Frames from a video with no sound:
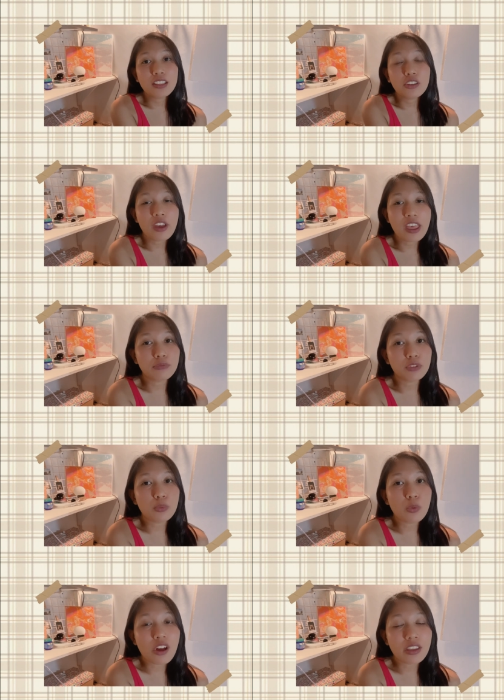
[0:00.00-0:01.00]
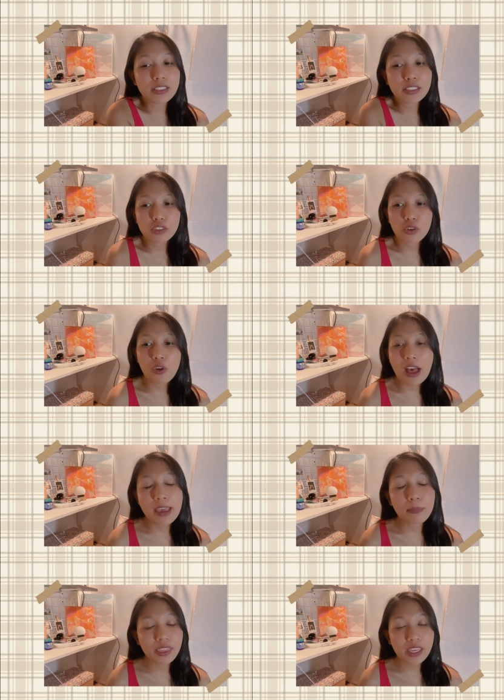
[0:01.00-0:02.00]
Hello everyone, so
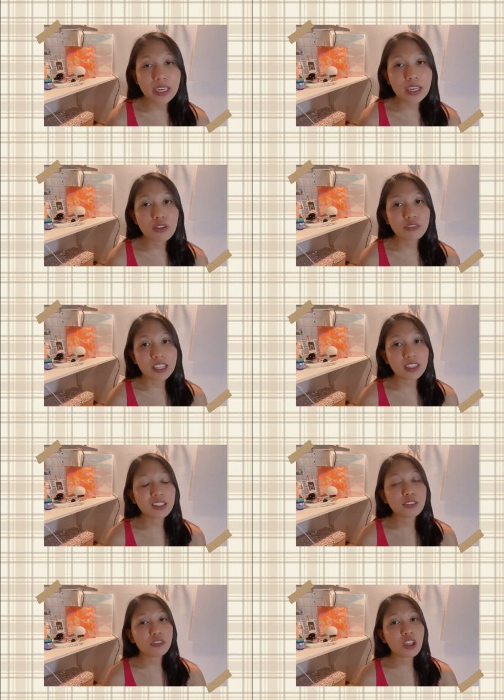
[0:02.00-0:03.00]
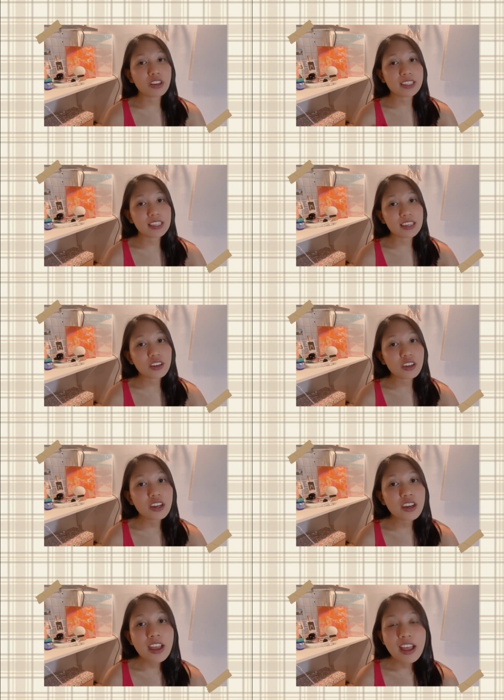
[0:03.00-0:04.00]
I'm thinking of ending the vlog
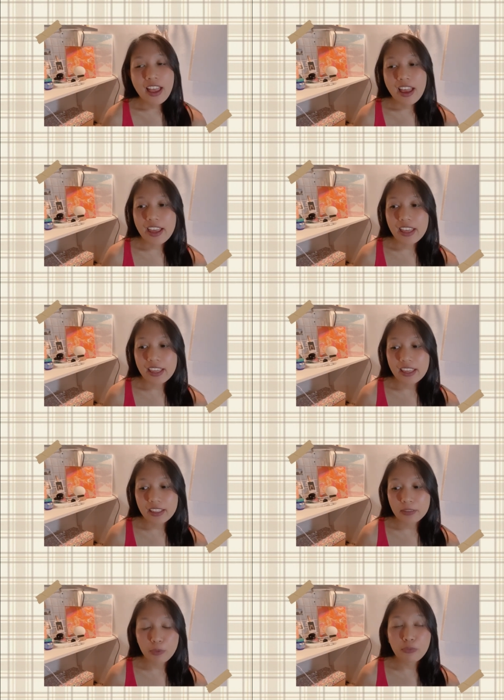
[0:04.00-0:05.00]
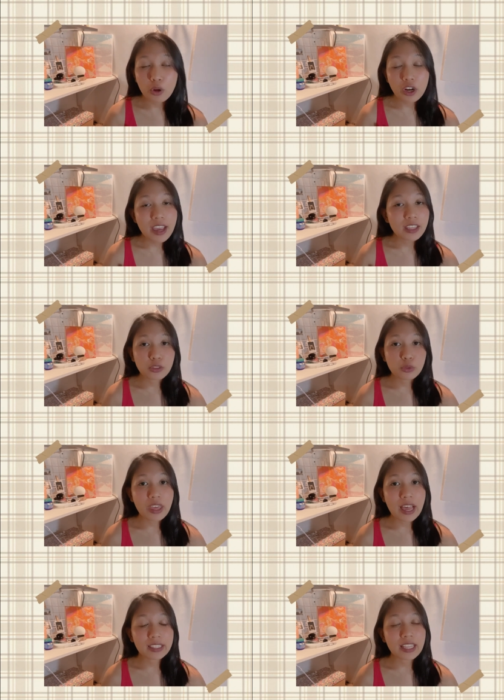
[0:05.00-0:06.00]
here and before I do
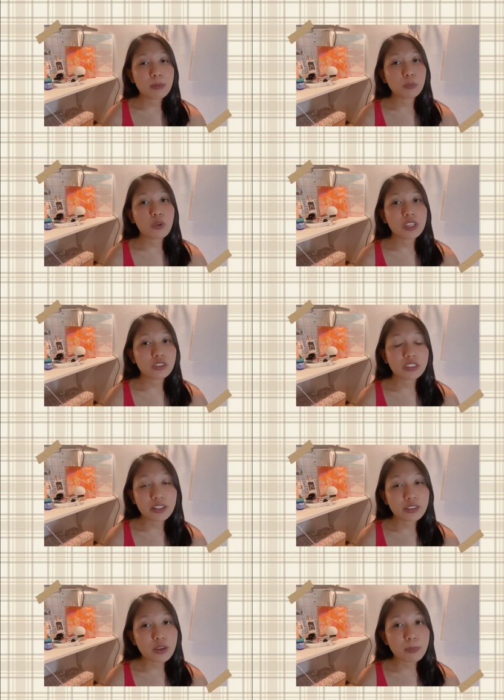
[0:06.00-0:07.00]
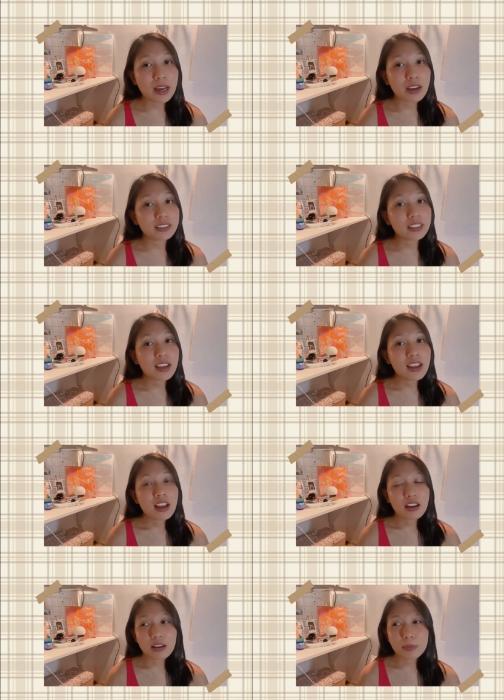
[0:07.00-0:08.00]
that, I'm going to tell you about
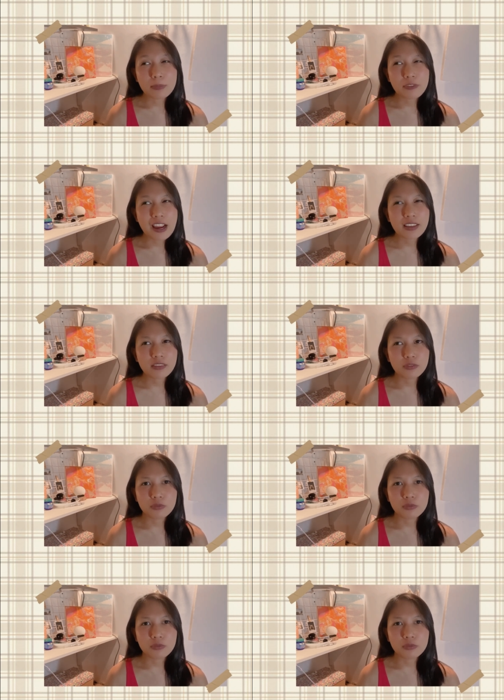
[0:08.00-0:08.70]
um, Frank